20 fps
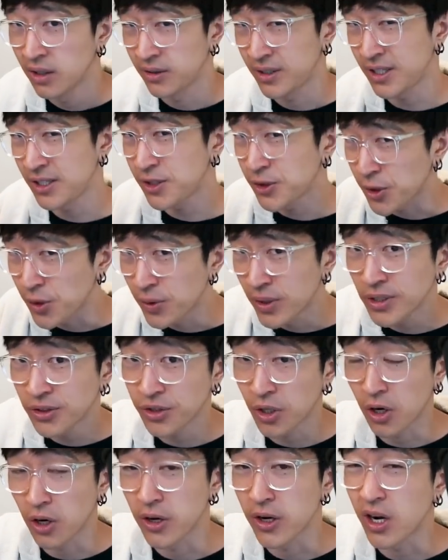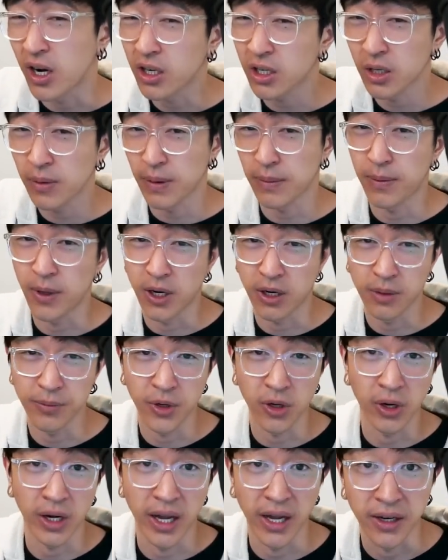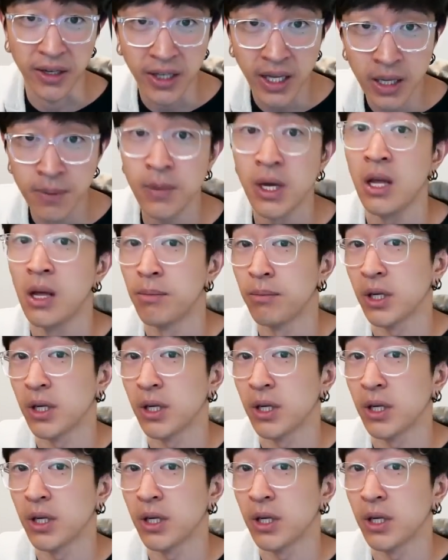These units are not going to be part of your endgame,